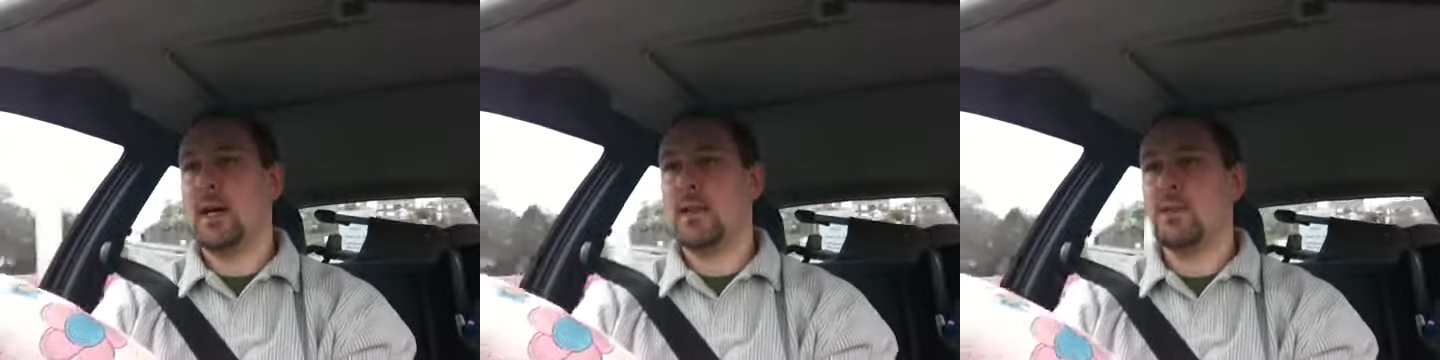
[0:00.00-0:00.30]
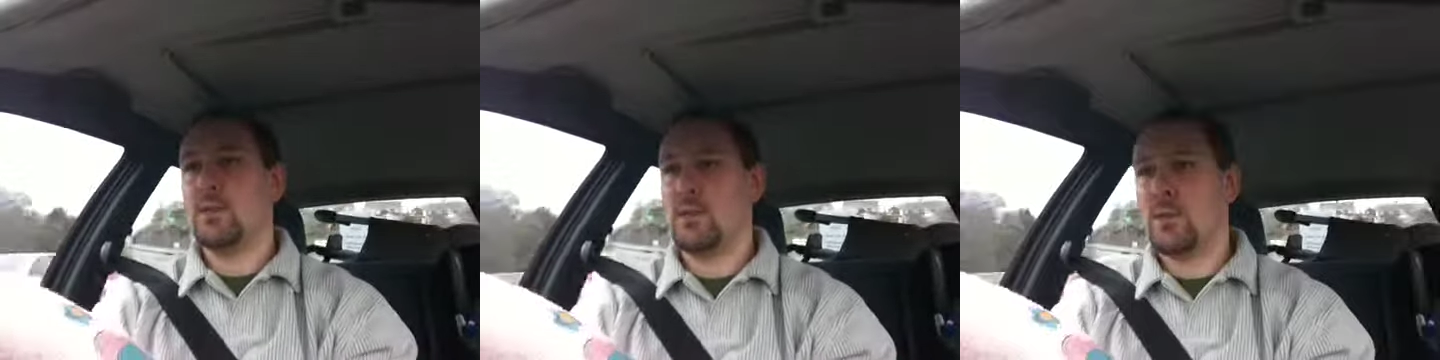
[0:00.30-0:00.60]
And
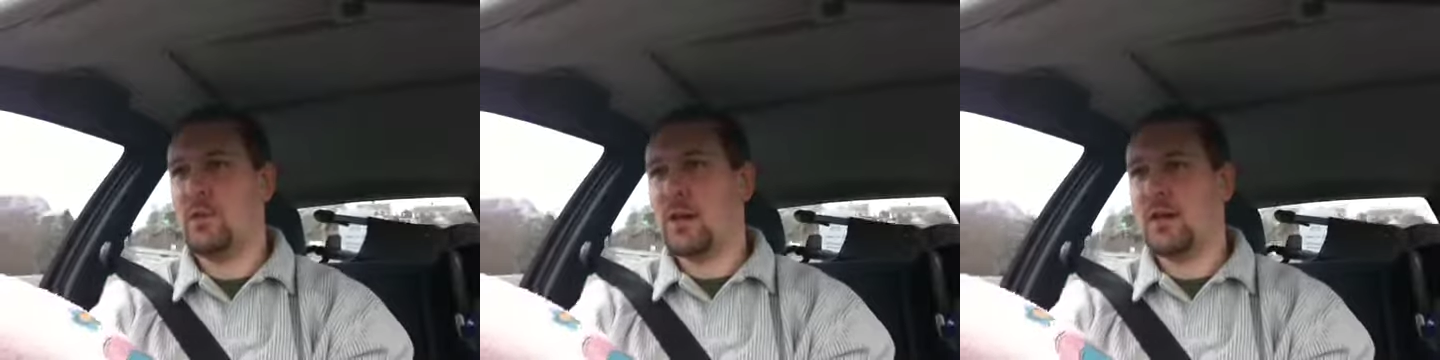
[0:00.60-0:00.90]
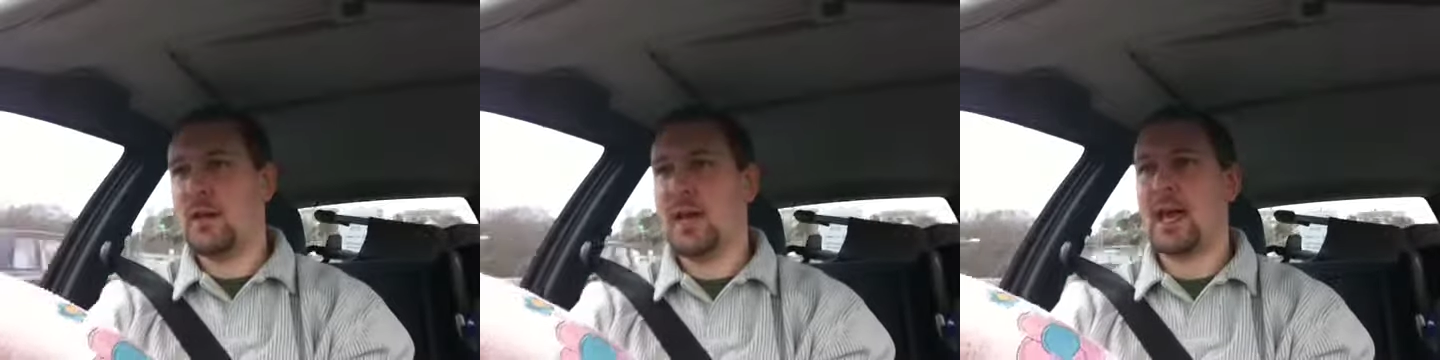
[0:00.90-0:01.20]
the way
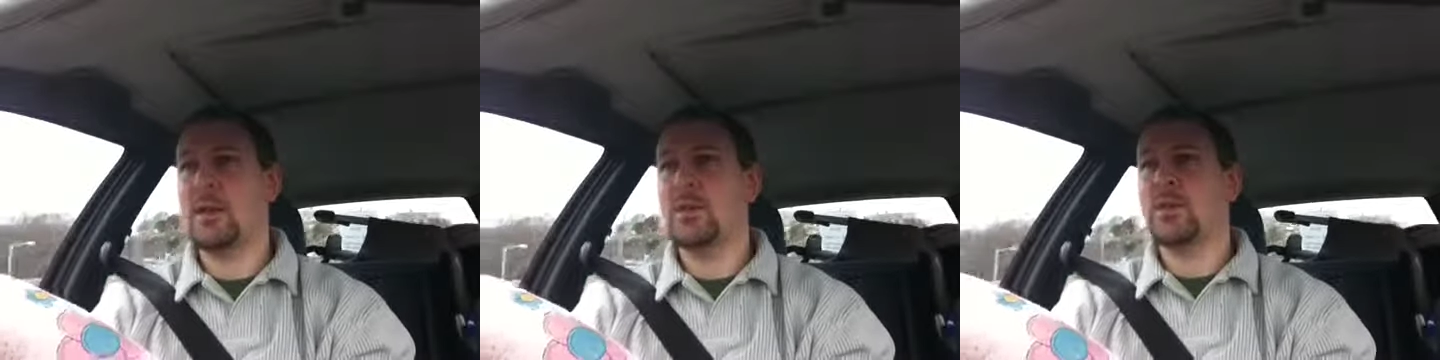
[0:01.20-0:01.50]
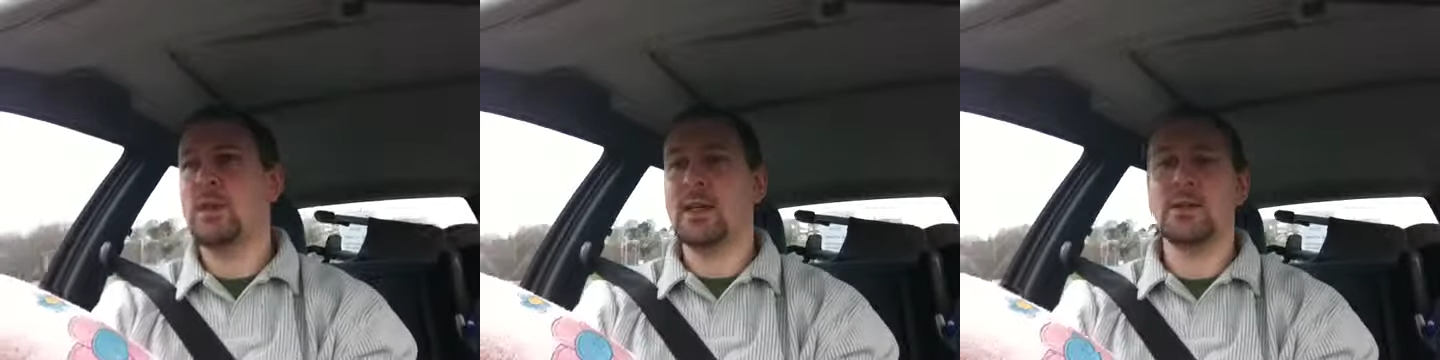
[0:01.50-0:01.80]
that I came up
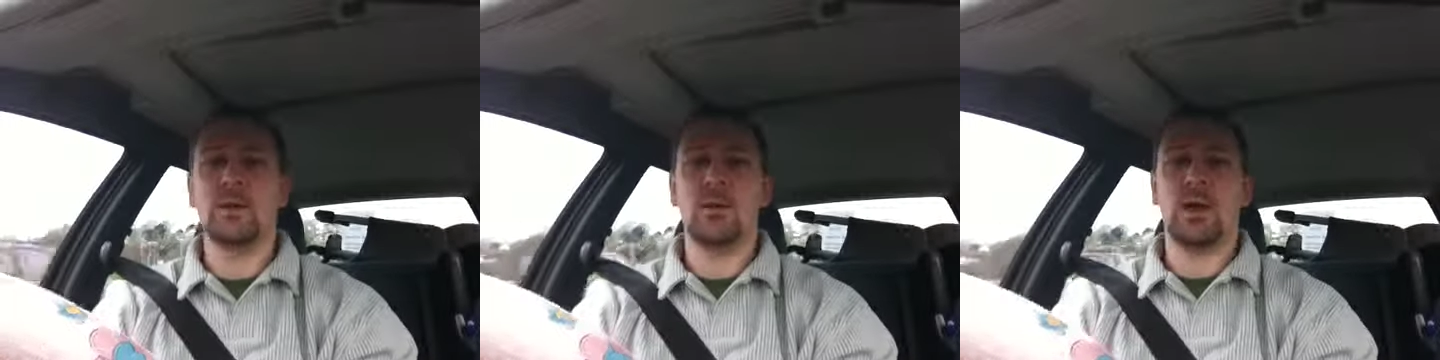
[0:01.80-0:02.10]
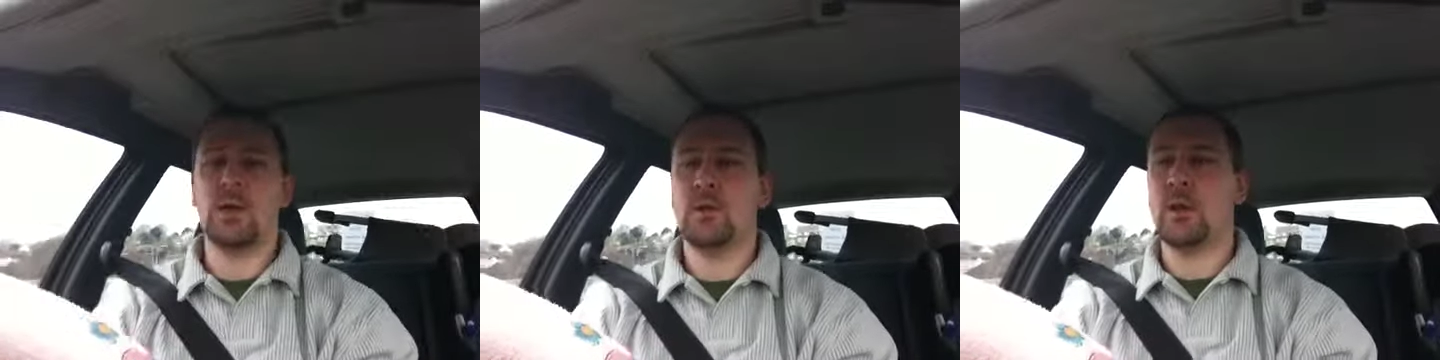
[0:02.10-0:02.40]
with this was
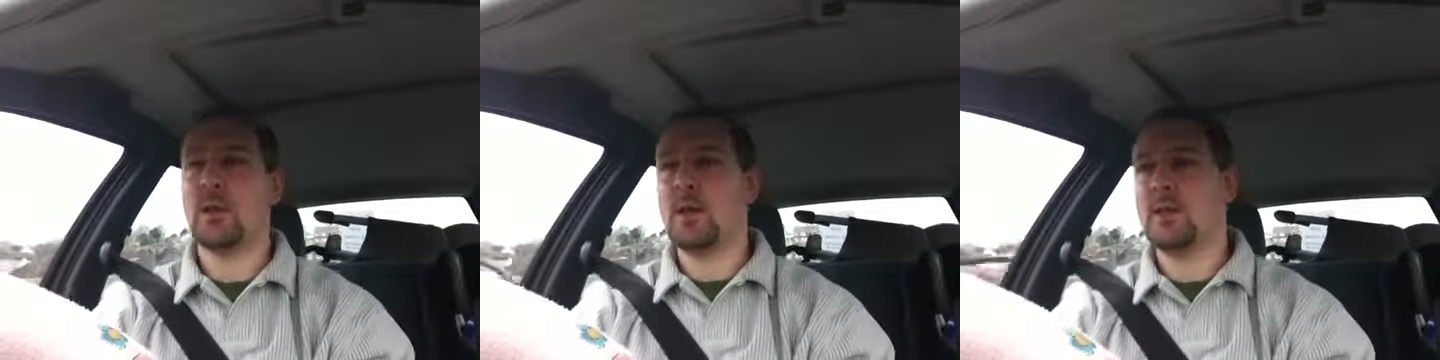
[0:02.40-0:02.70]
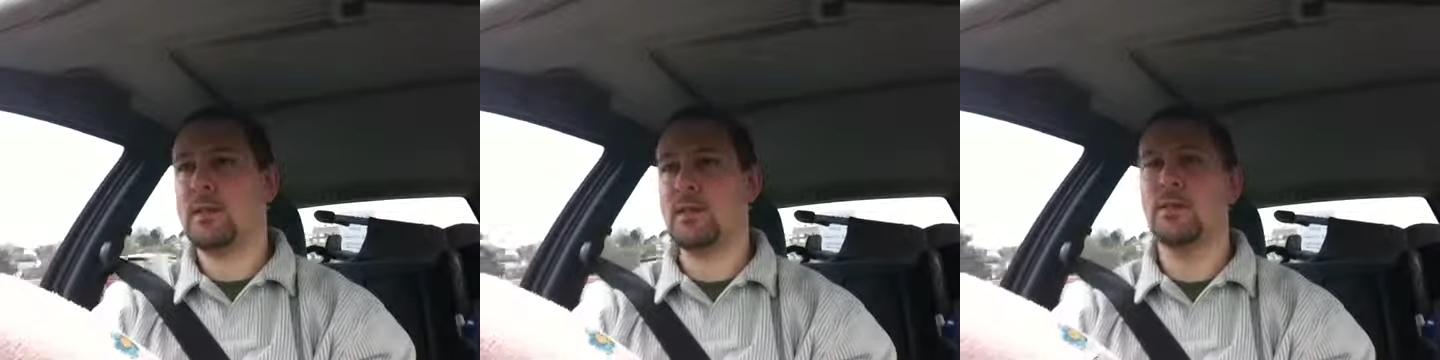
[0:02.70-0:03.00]
when I was working
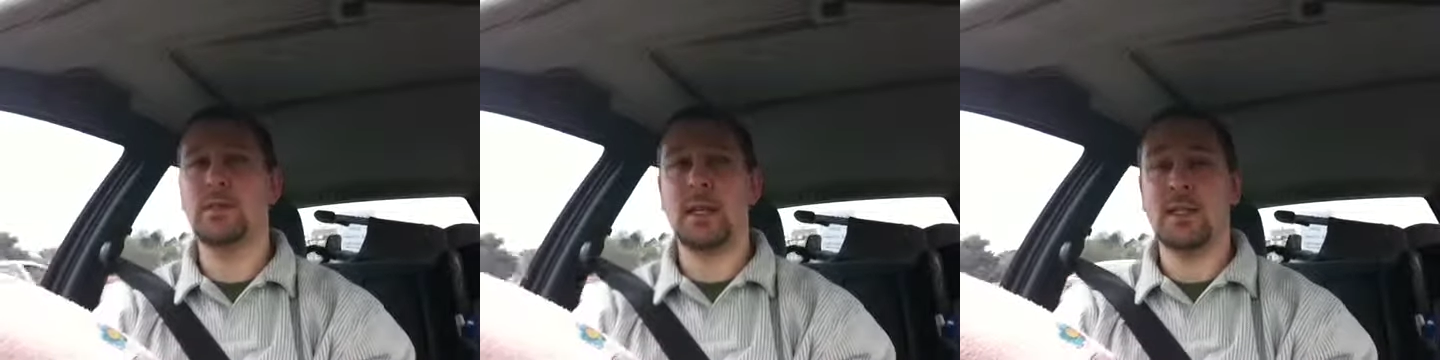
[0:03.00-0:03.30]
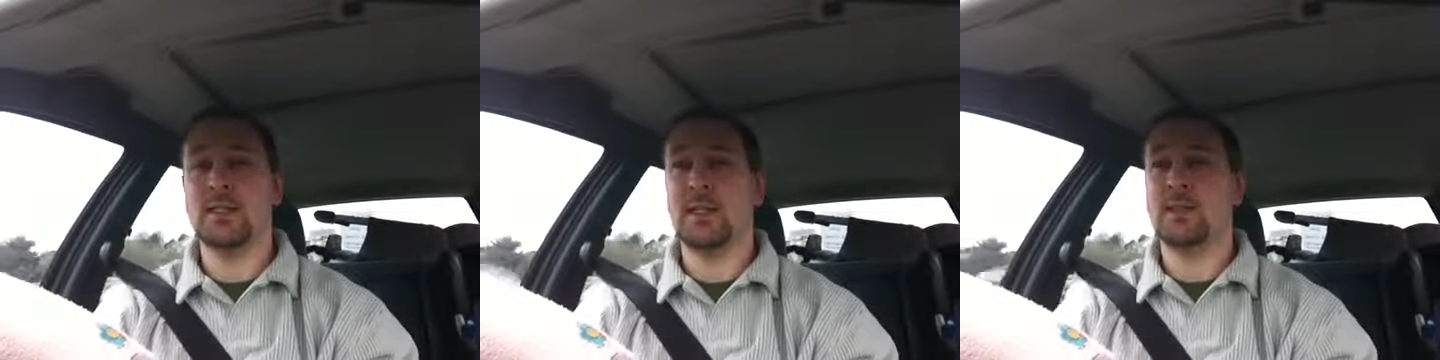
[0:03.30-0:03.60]
as a call
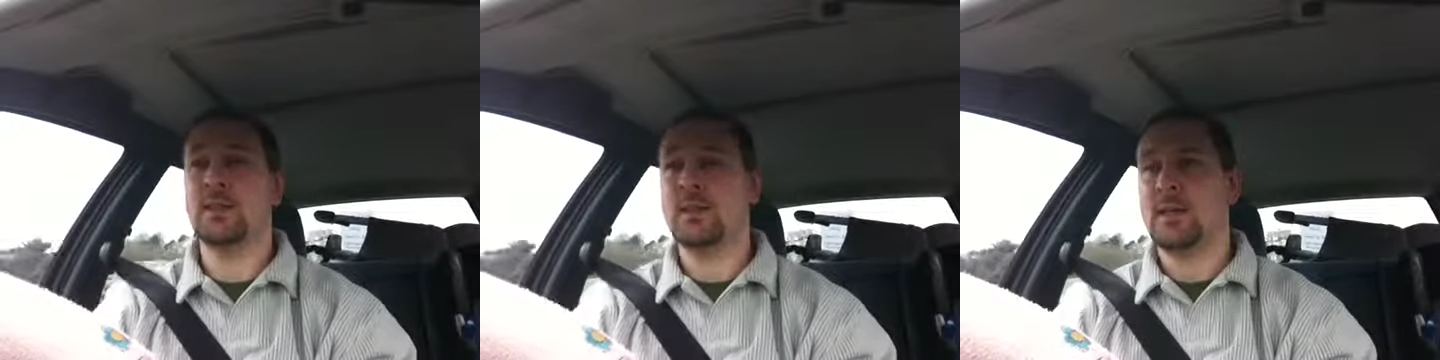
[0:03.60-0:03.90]
centre,